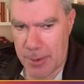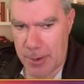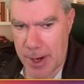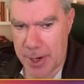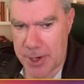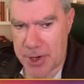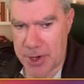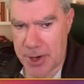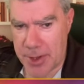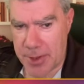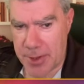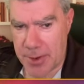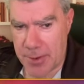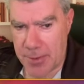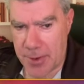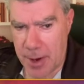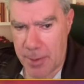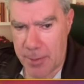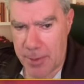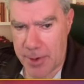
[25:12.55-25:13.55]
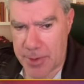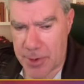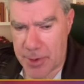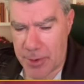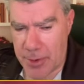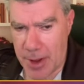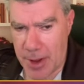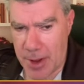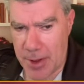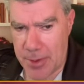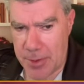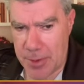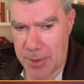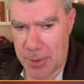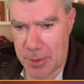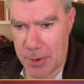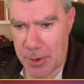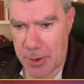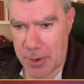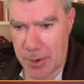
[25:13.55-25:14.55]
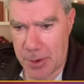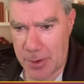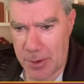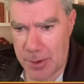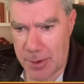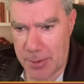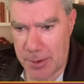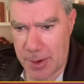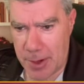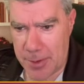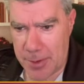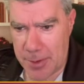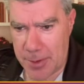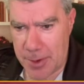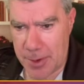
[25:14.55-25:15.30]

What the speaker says: watching the farmers around the world and what